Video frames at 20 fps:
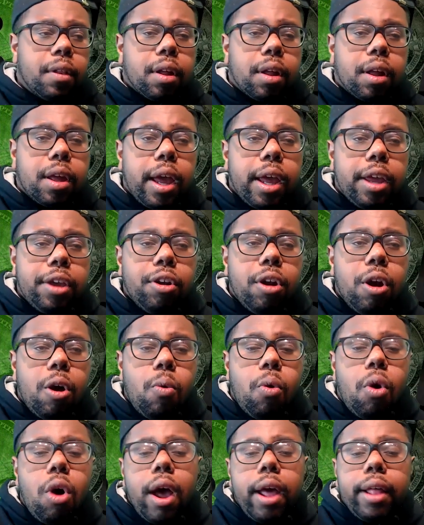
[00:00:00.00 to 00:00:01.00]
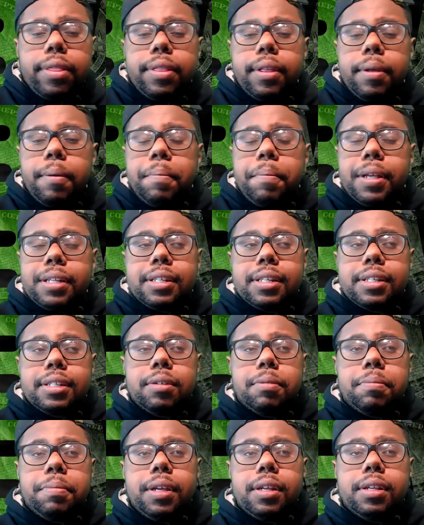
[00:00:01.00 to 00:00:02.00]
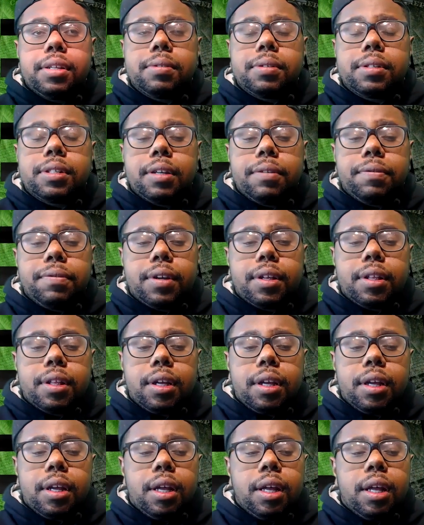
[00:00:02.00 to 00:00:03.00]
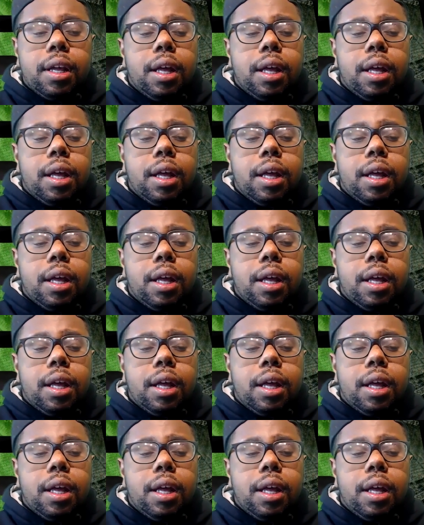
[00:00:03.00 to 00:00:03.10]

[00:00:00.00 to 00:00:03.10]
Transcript: Okay, you don't want the business to be specifically